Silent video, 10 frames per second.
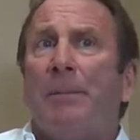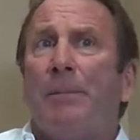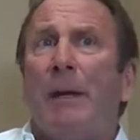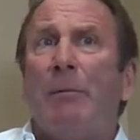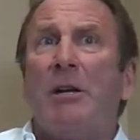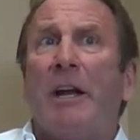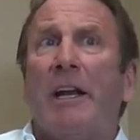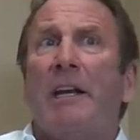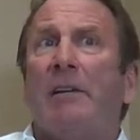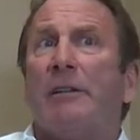maybe not
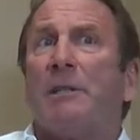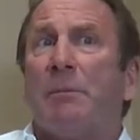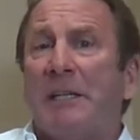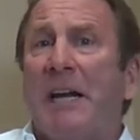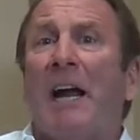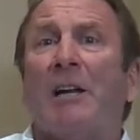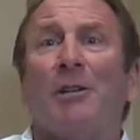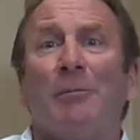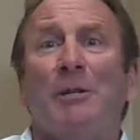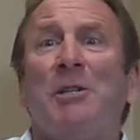any of it's
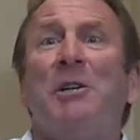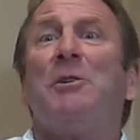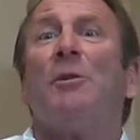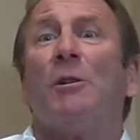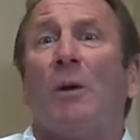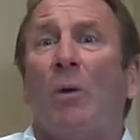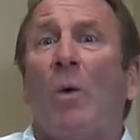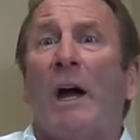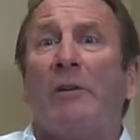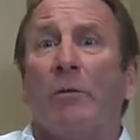spectacular, but you can do a
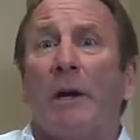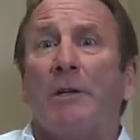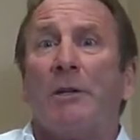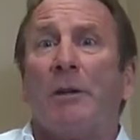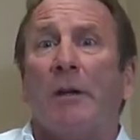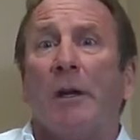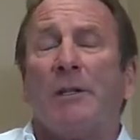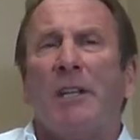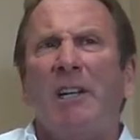wide range of things.